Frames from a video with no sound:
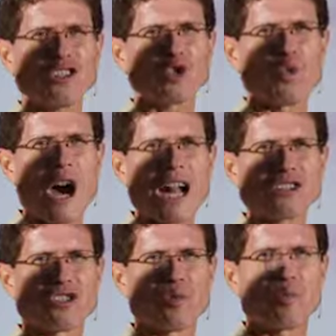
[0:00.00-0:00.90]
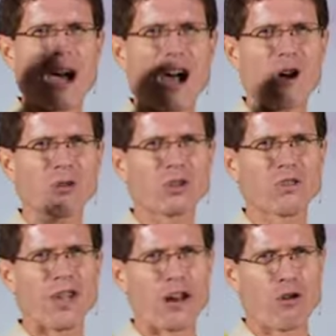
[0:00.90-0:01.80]
watched, the boughs of
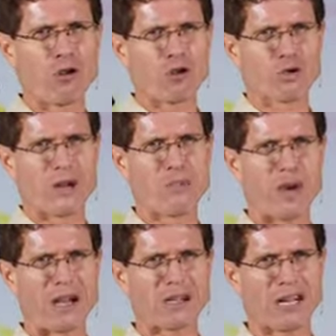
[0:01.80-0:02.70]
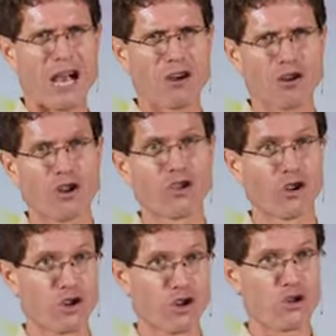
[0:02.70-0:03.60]
that oak tree bent down, although
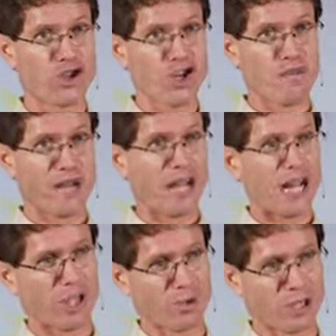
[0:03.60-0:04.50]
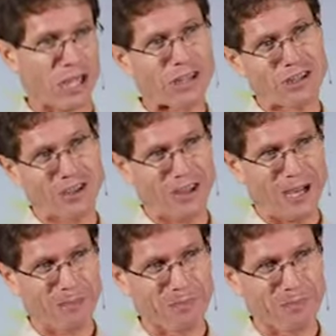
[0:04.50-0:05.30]
no human hands were touching them.